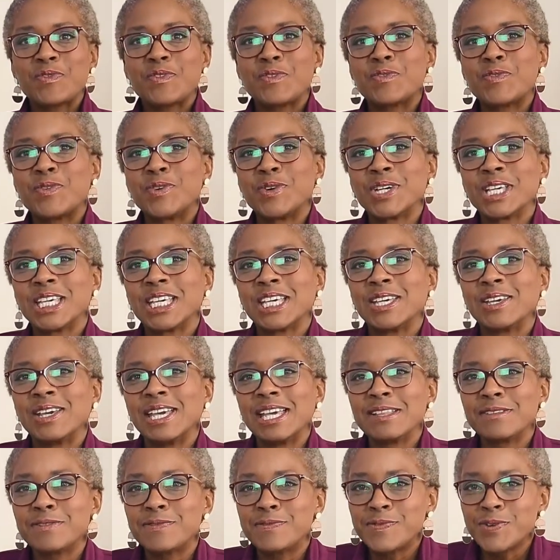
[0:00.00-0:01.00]
for you
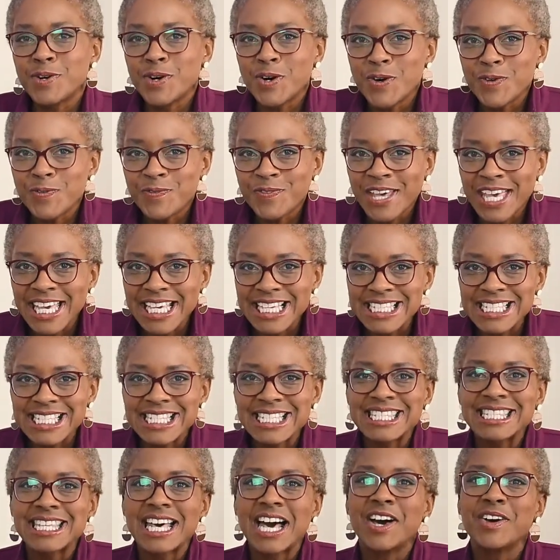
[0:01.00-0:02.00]
in 4
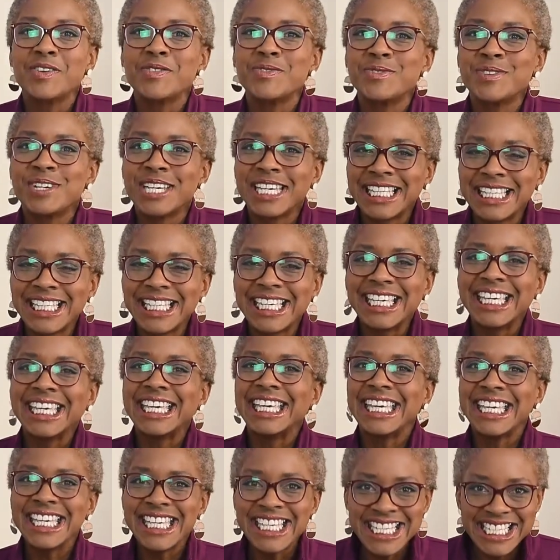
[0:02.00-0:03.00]
phases that are really
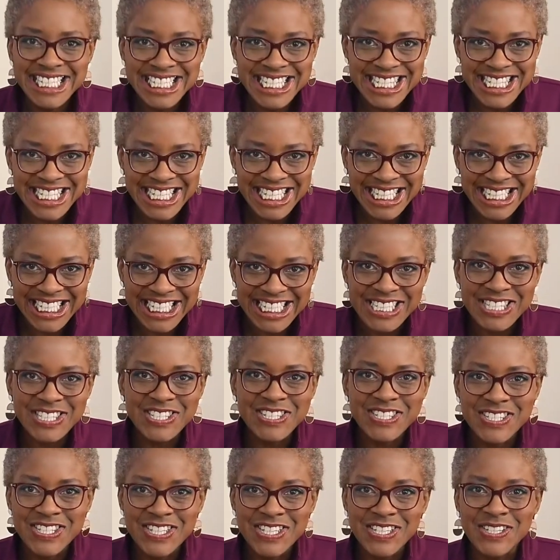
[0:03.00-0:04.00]
easy
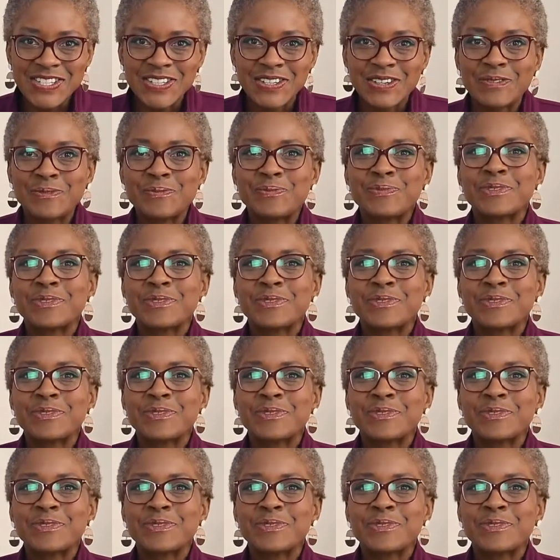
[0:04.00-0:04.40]
to do.